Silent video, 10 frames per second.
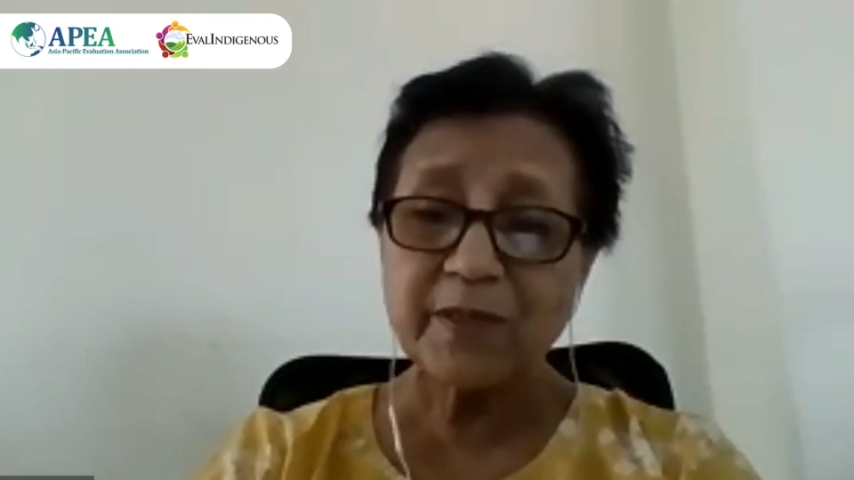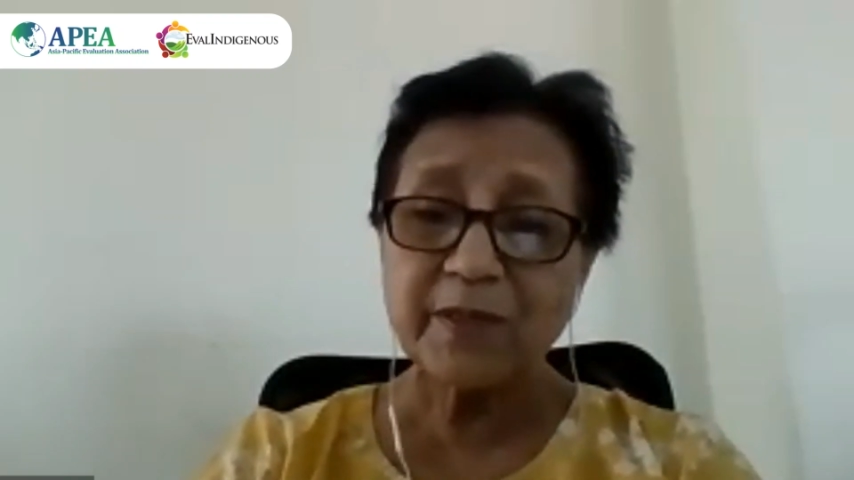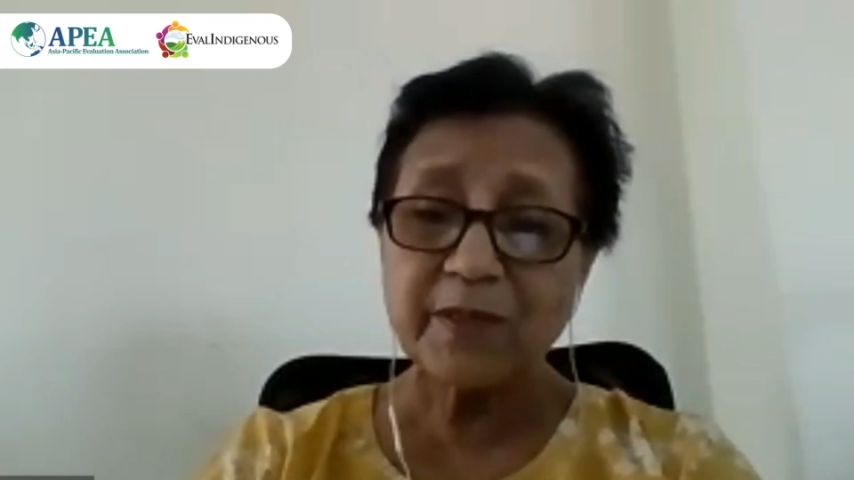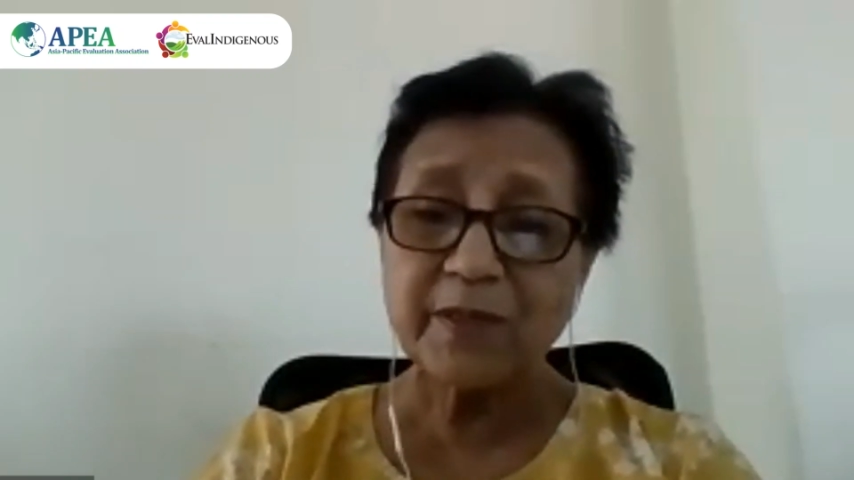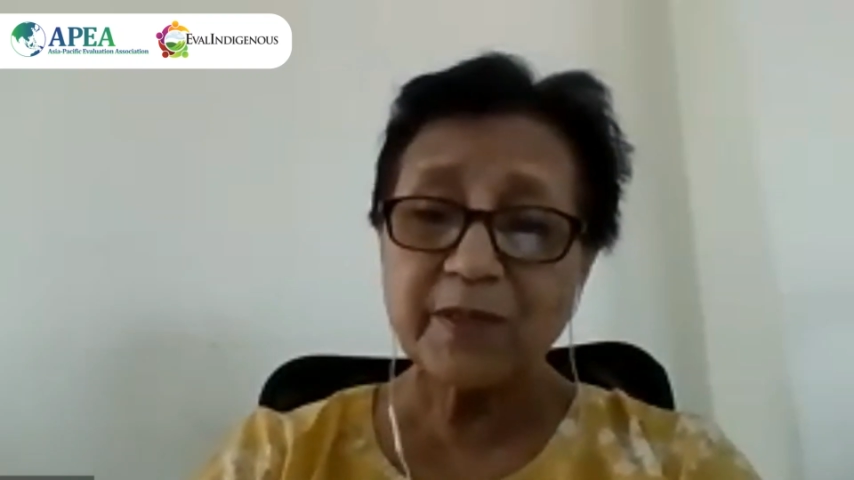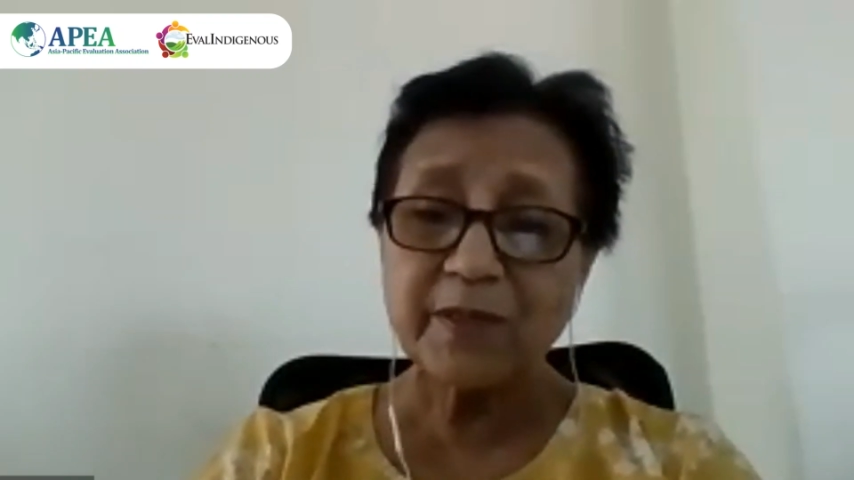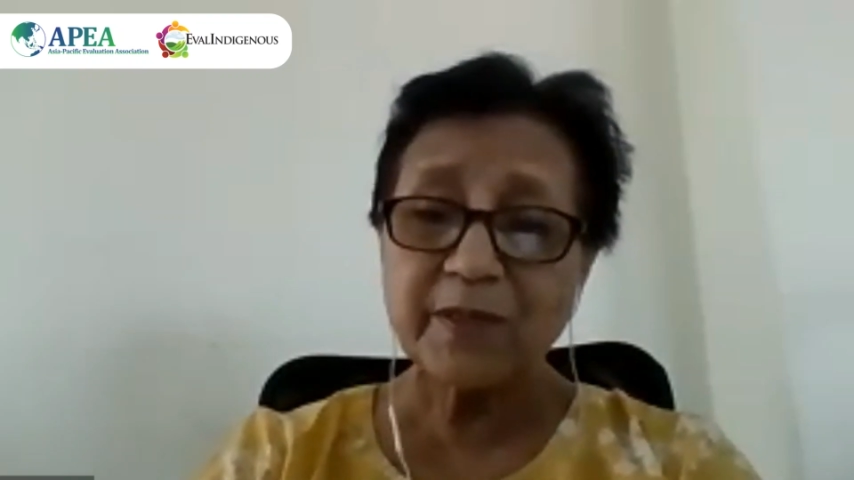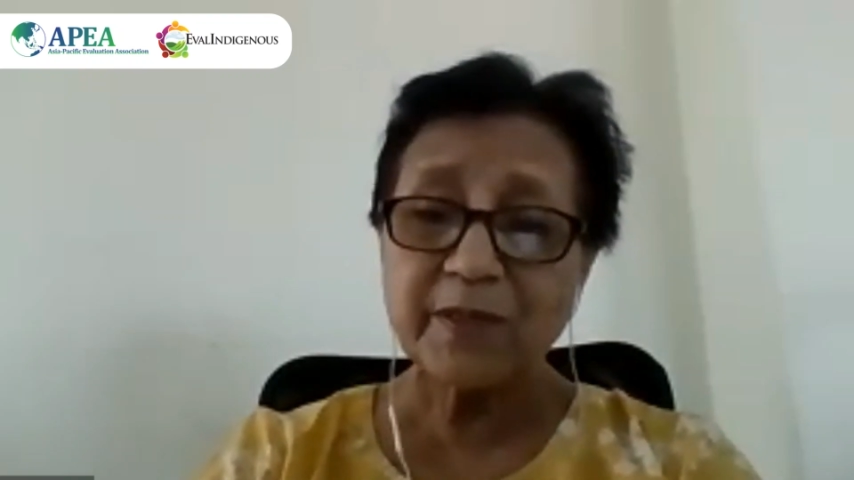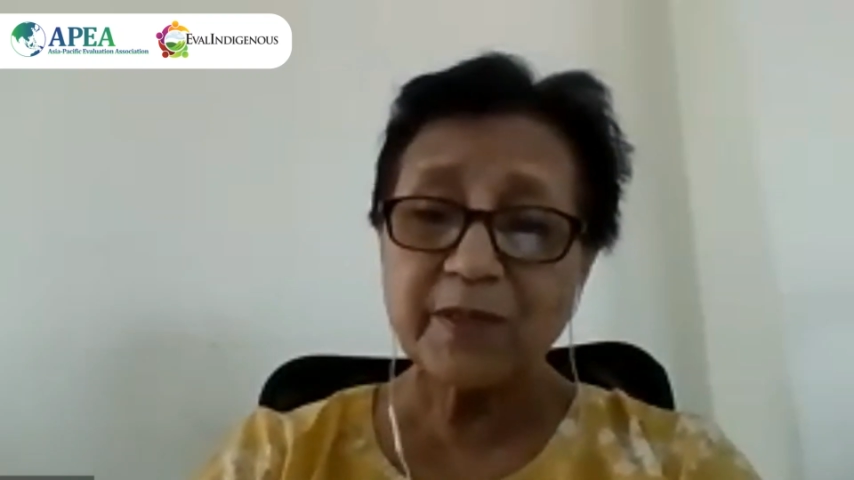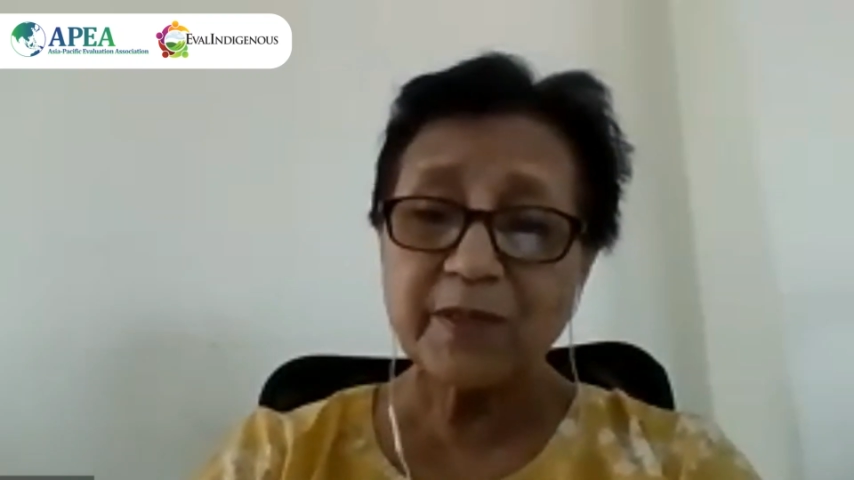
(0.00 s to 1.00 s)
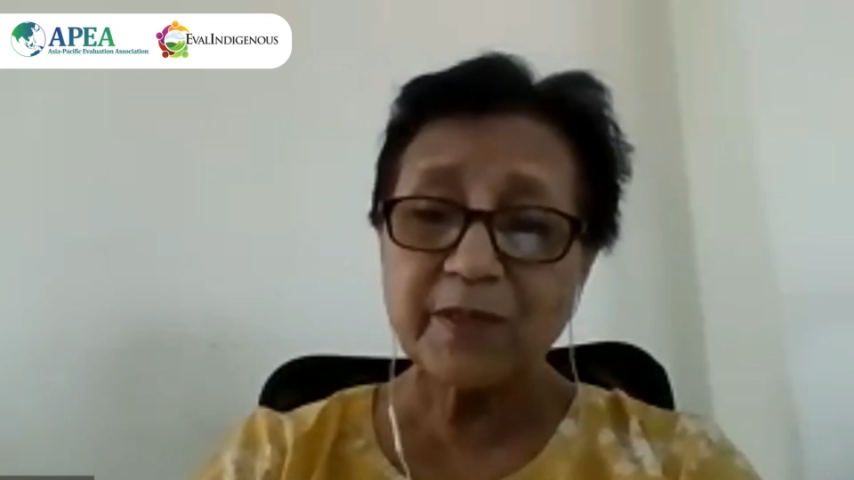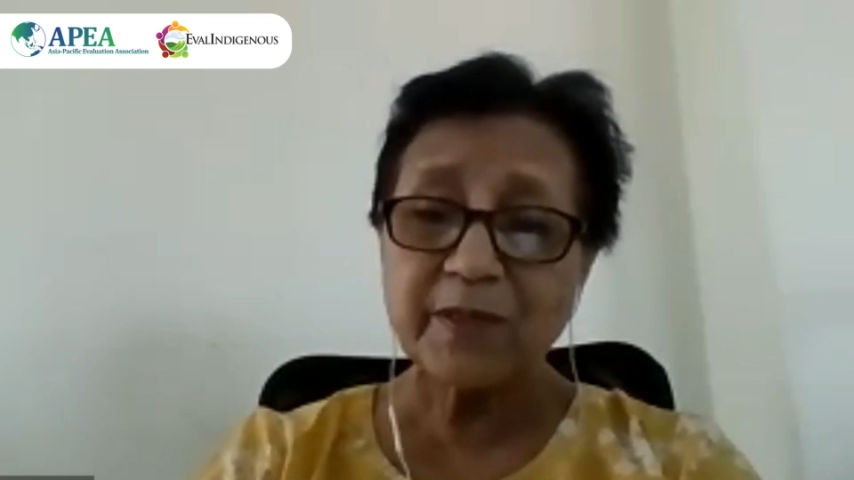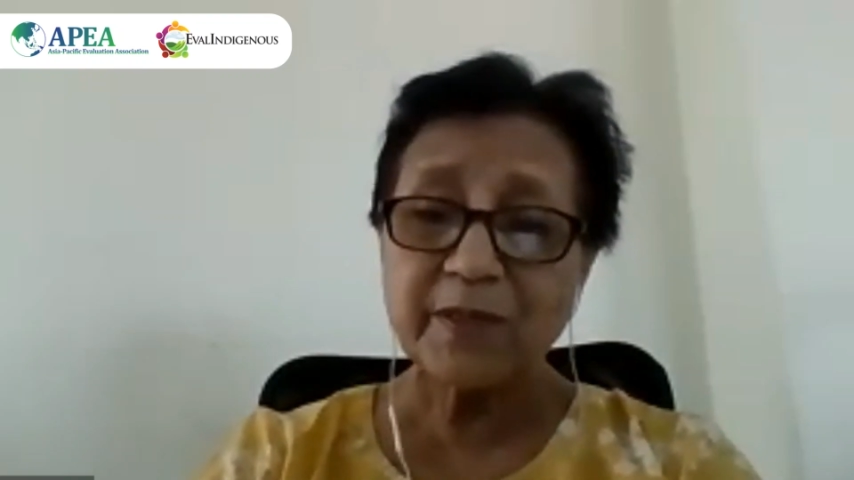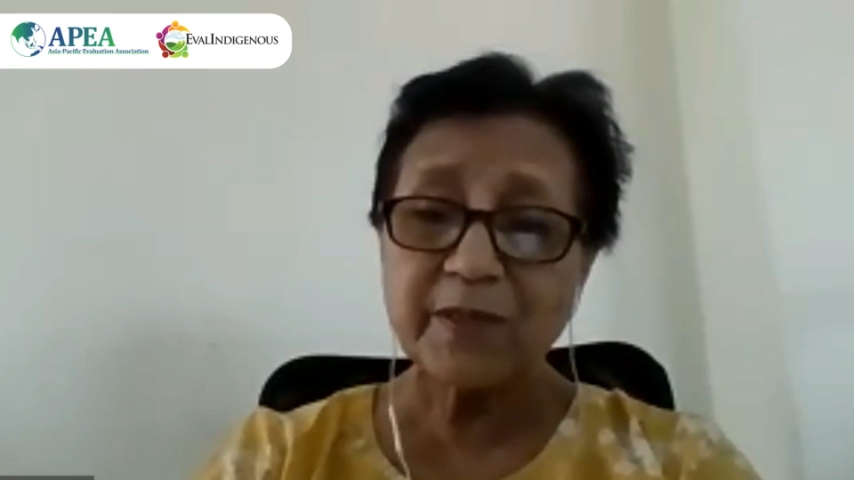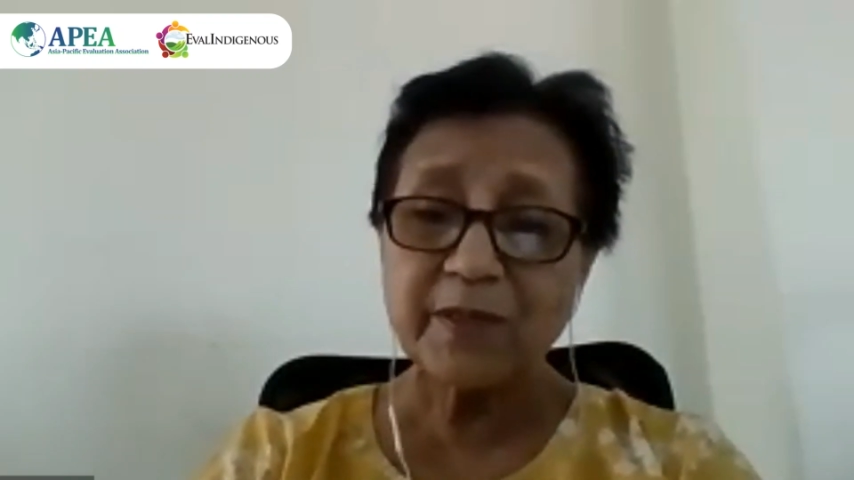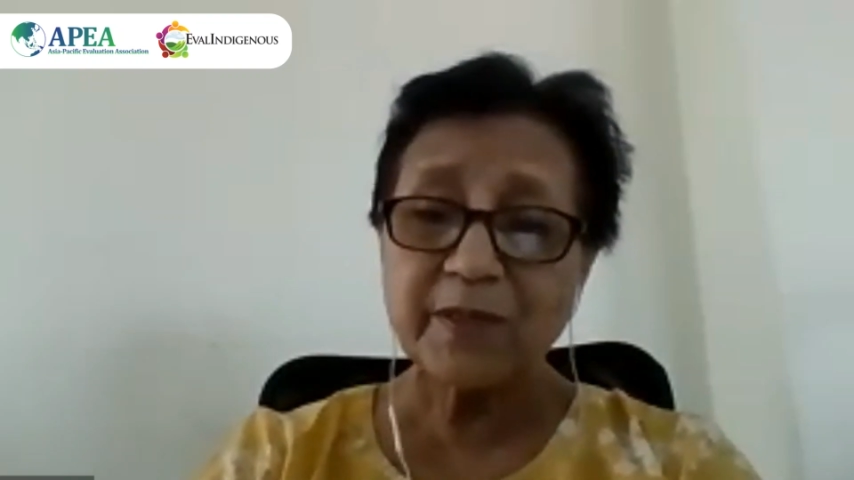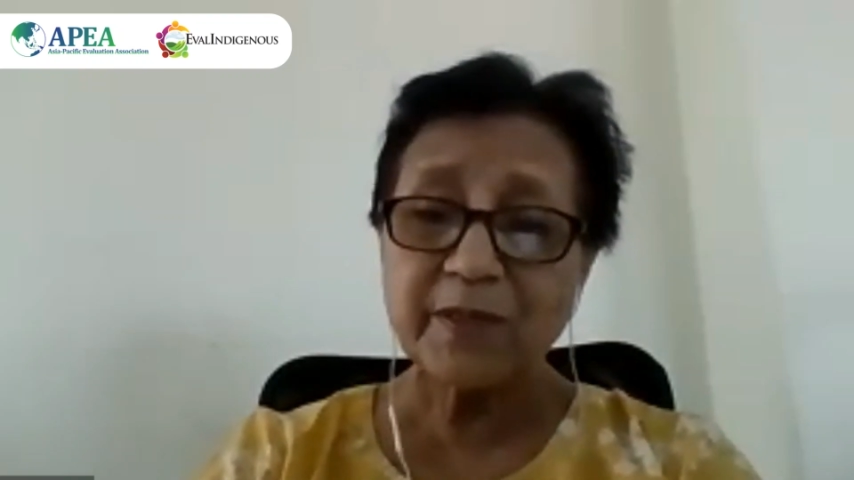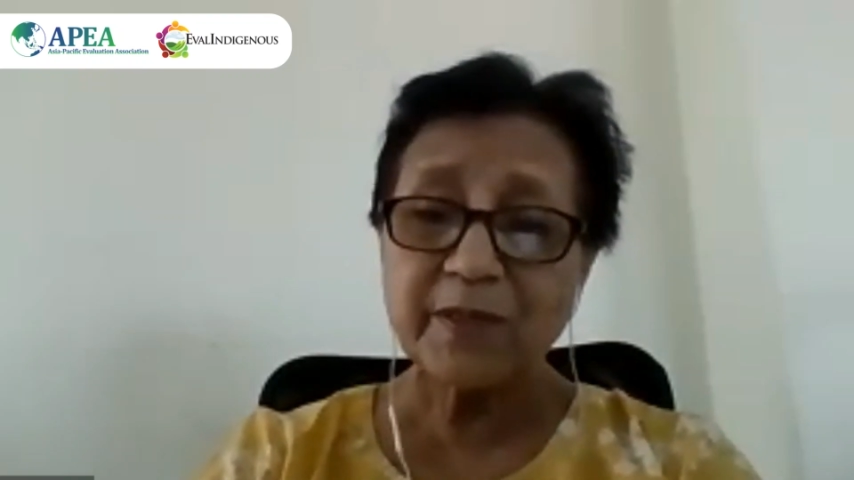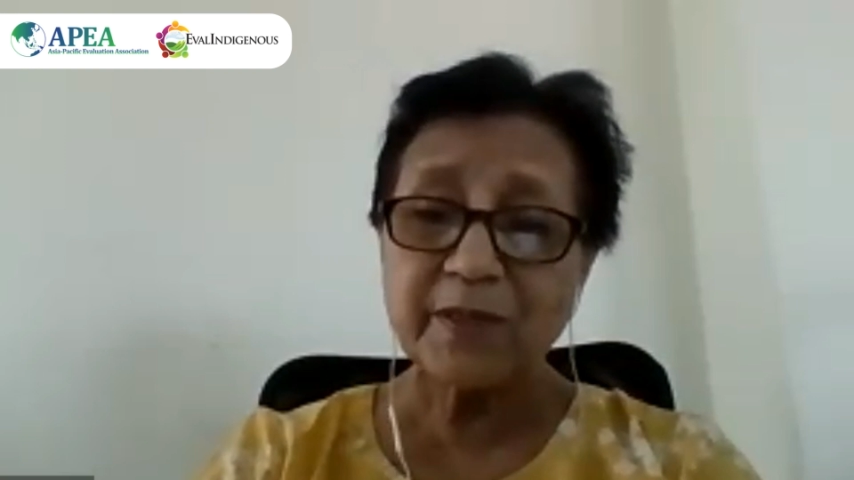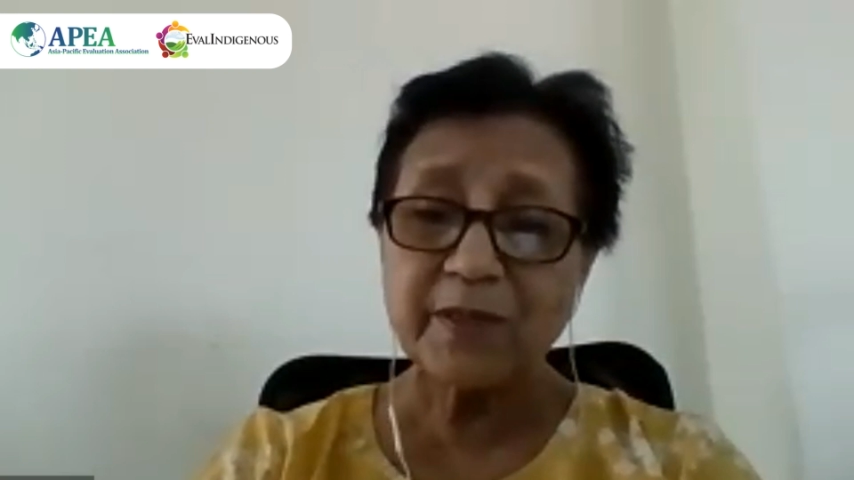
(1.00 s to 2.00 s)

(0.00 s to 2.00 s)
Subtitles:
they might be very personal.